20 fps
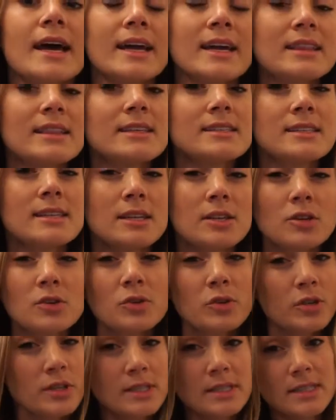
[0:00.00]
get the
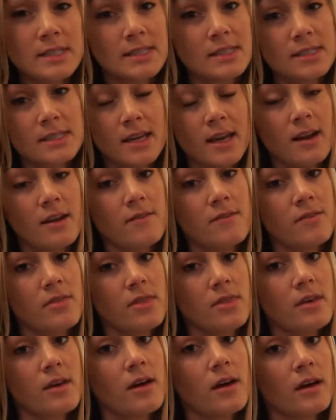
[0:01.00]
tenderloins instead of
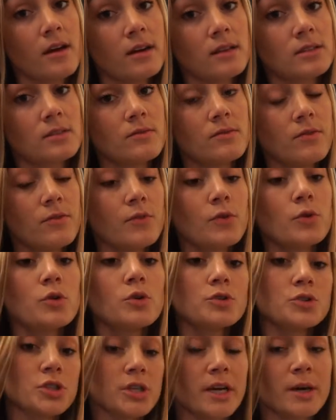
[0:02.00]
the
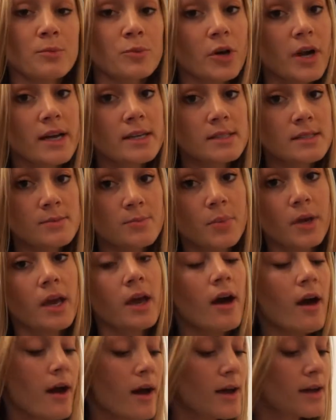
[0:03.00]
full chicken breast
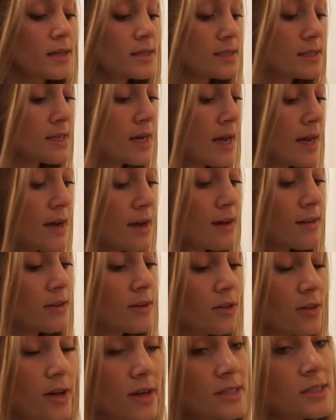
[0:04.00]
because
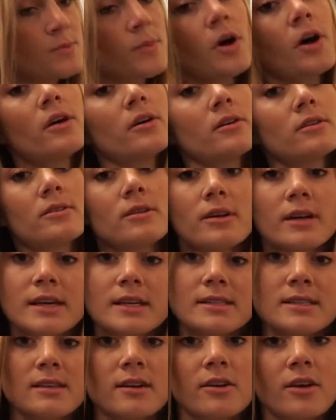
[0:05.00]
they're a lot smaller, they're
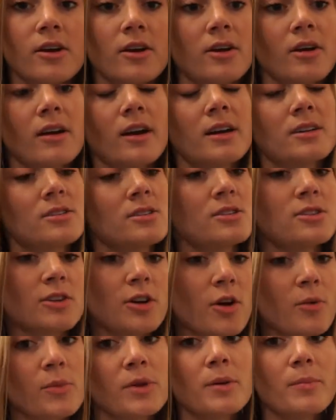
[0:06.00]
easier to cook. I just
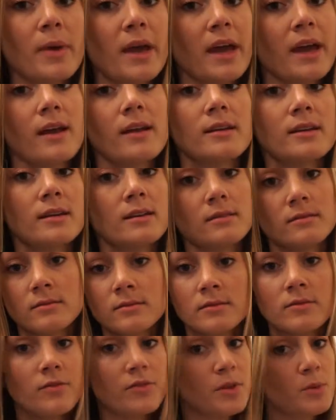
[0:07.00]
throw them in a pan and
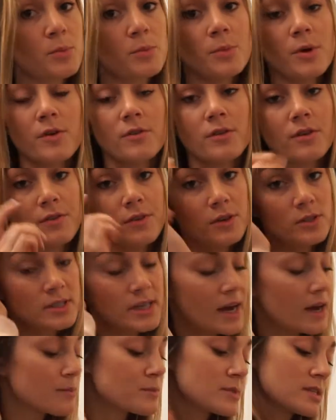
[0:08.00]
flip them over a few
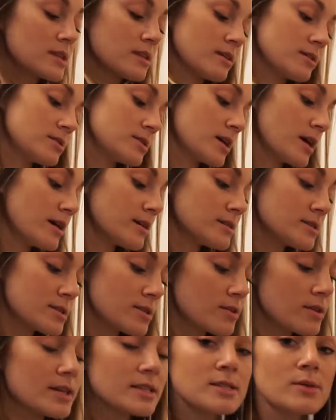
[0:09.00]
times and they're done. So
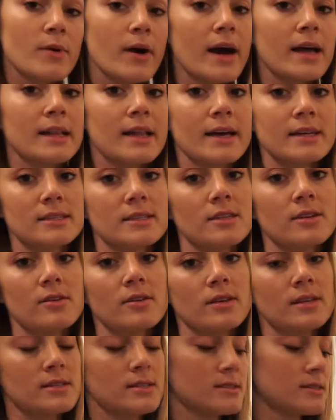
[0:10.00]
that's why I like to do
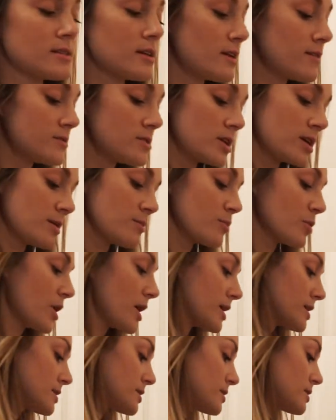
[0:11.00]
these instead of chicken
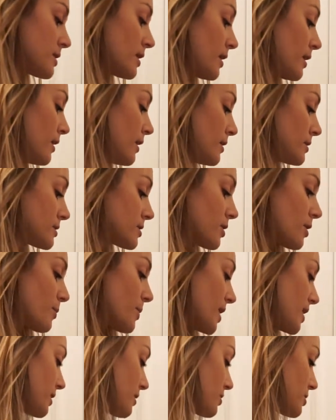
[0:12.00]
breasts. So I
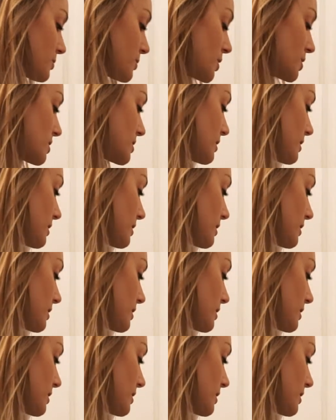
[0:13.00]
buy those most